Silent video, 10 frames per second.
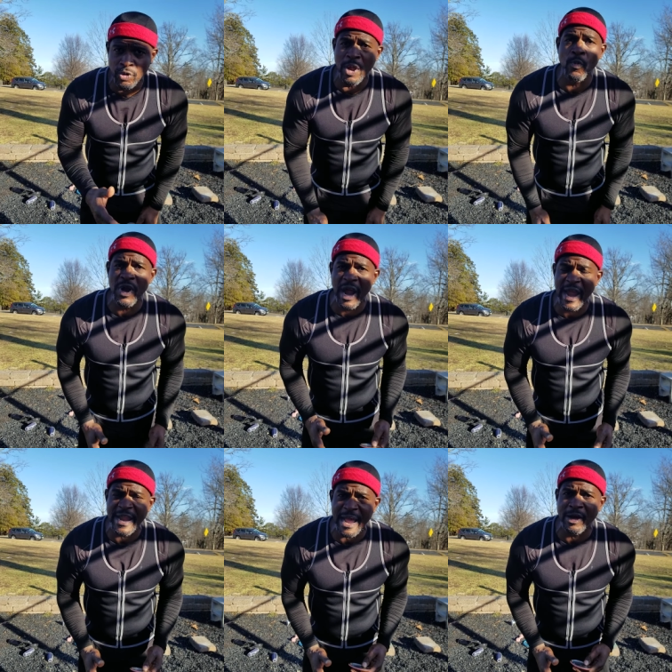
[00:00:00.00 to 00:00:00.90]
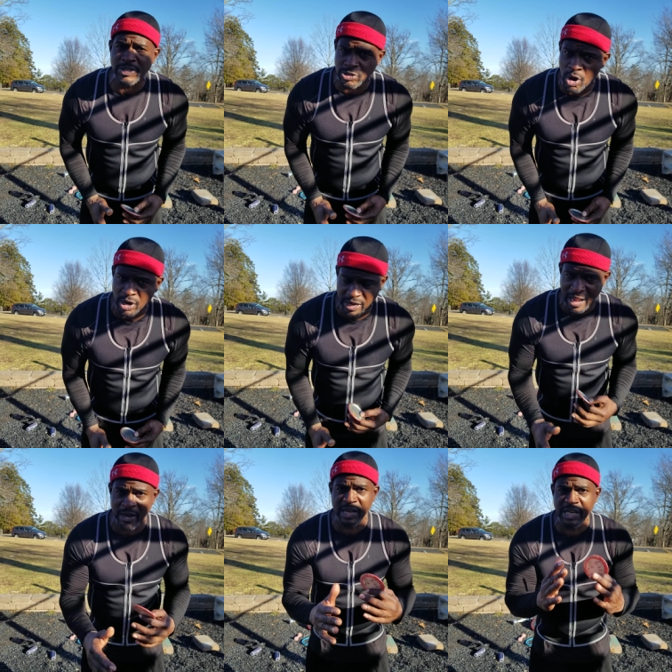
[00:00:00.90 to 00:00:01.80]
and we'll hang out and talk, and
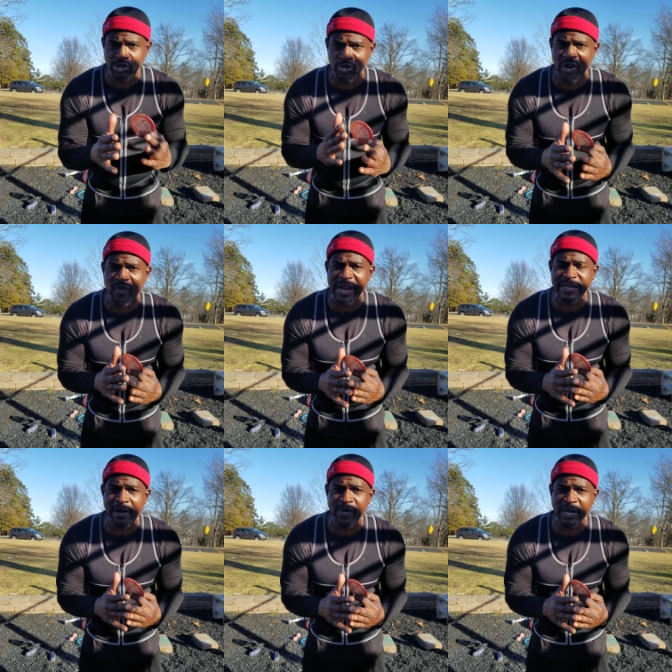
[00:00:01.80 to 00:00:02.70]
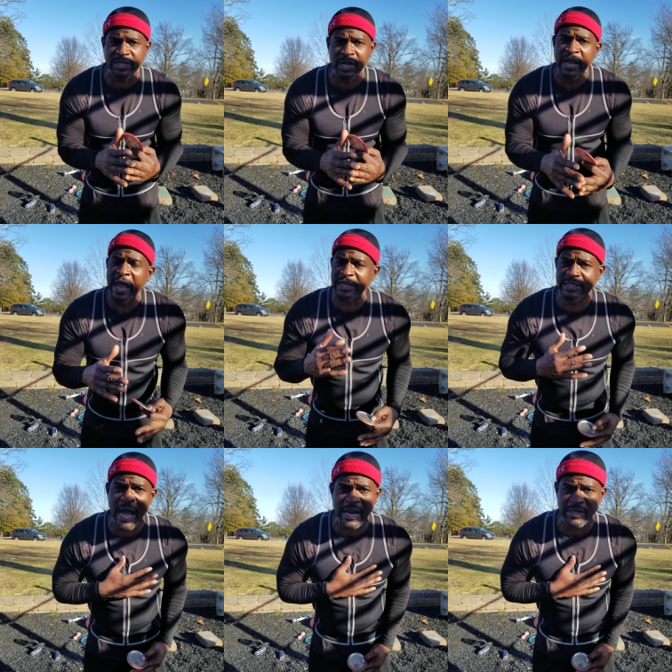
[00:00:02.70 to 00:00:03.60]
I'll lead you in the right direction, as
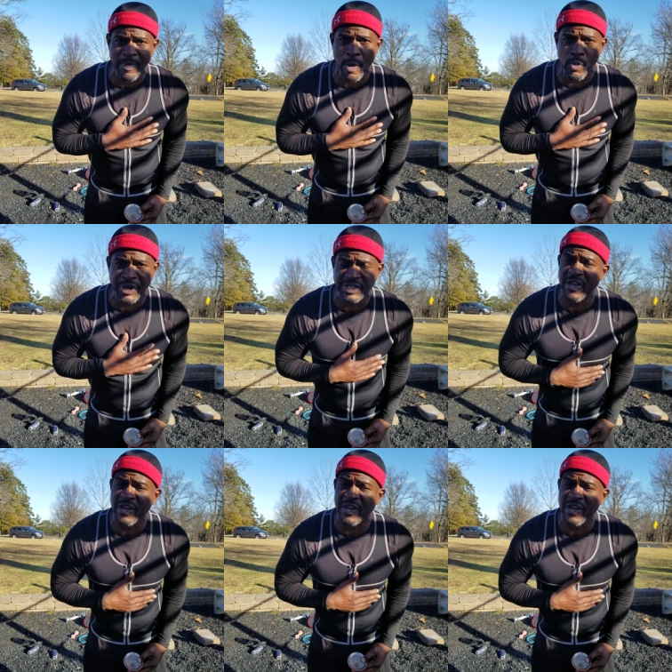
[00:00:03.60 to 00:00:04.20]
God is my witness.